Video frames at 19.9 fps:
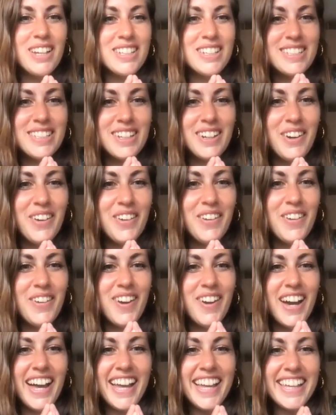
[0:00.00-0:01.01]

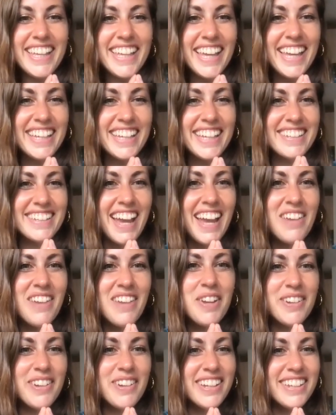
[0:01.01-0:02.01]
So yes, I'm
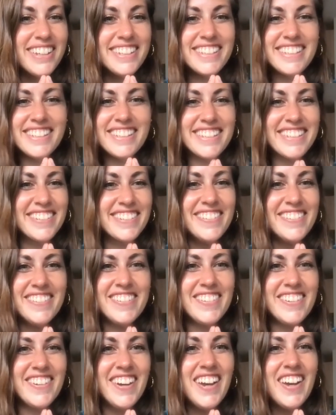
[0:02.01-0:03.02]
curious
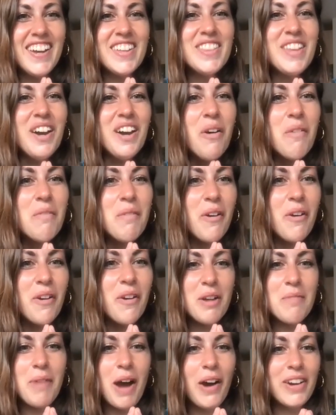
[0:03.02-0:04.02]
to know more
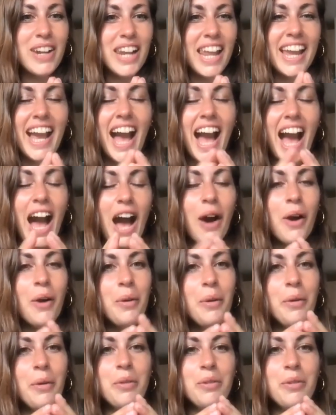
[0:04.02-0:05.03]
about like,
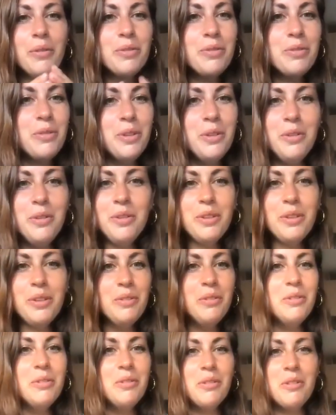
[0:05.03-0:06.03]
how do
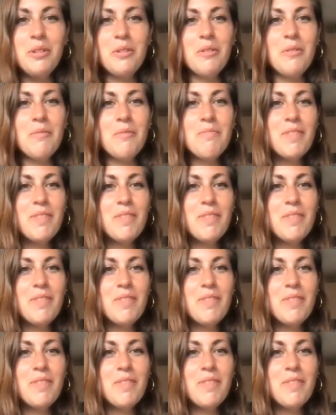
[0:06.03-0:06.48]
you